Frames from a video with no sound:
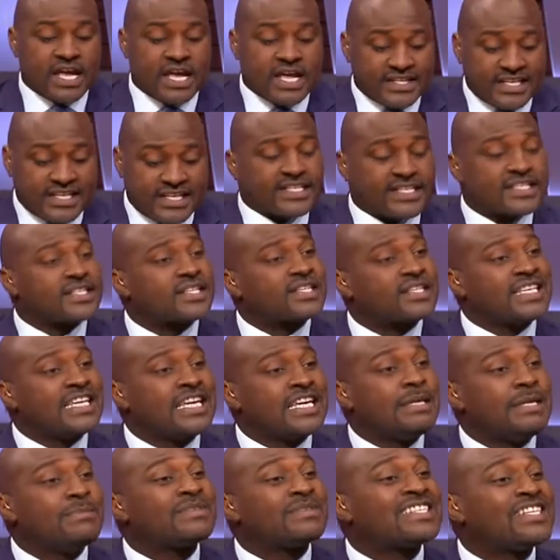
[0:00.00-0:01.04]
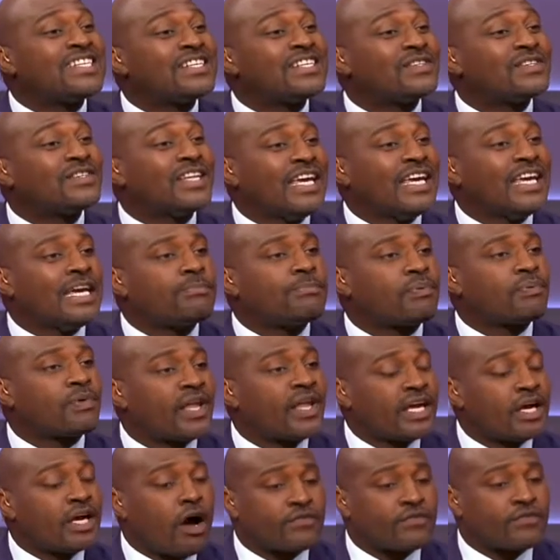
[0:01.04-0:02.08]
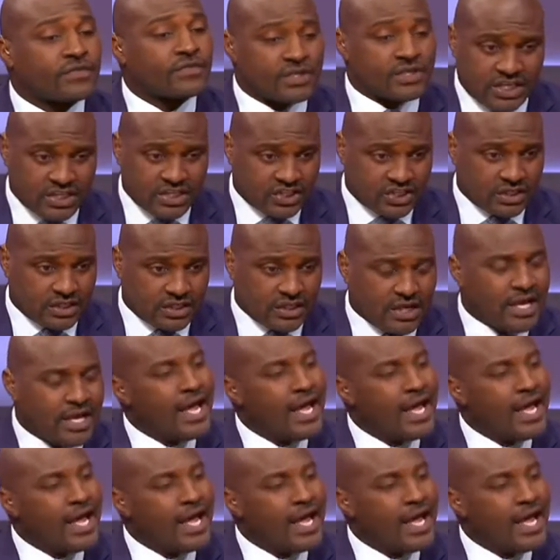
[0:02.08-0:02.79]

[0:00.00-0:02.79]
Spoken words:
This is a team still in playoff contention.